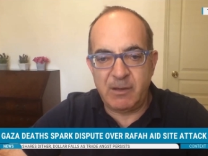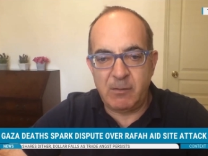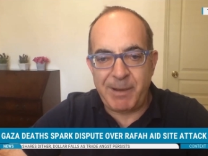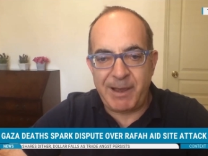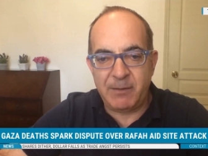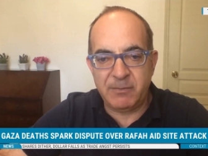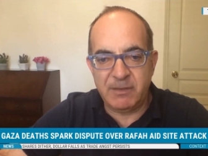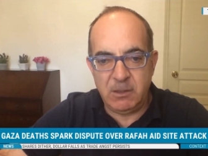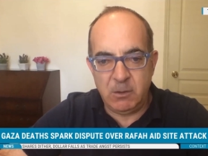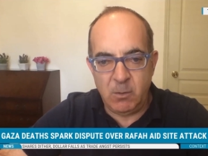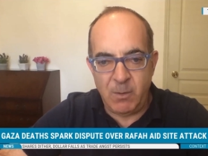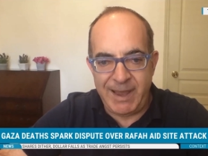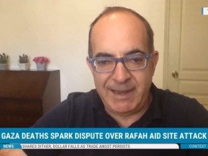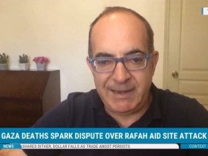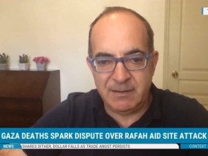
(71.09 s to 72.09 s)
though, about the
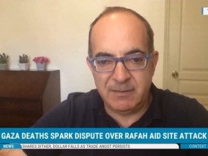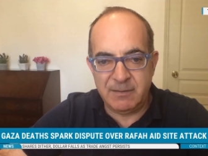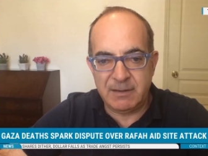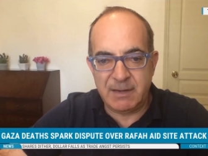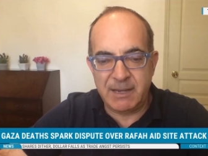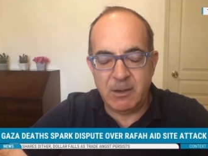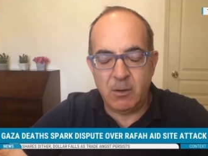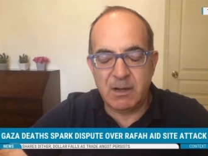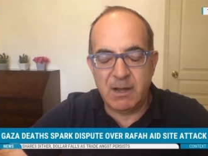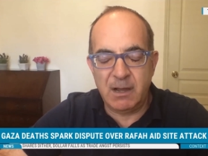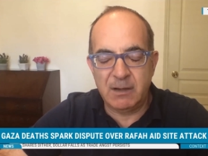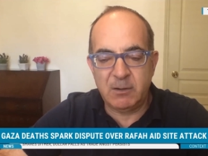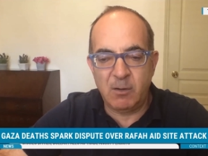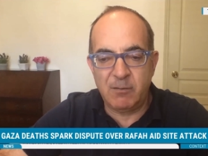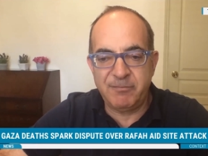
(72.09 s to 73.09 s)
UN that I got
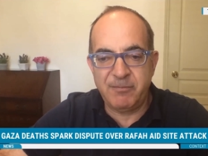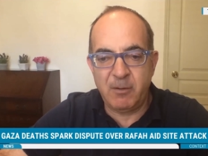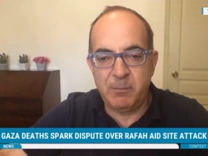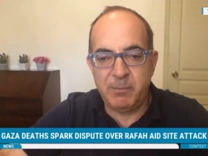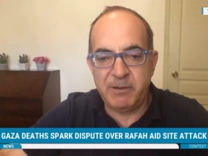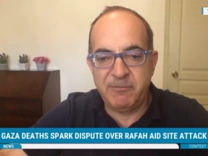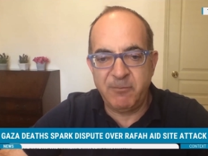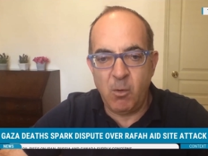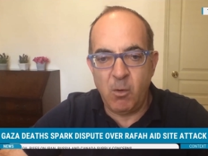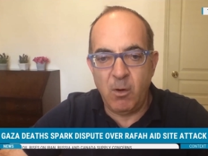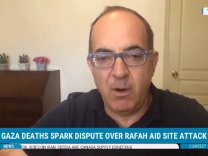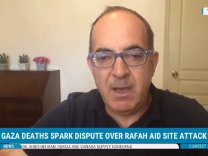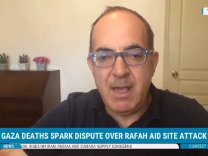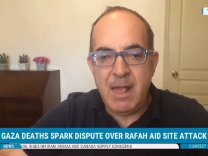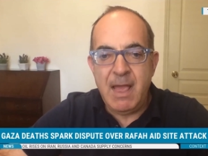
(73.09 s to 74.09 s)
cut off from before.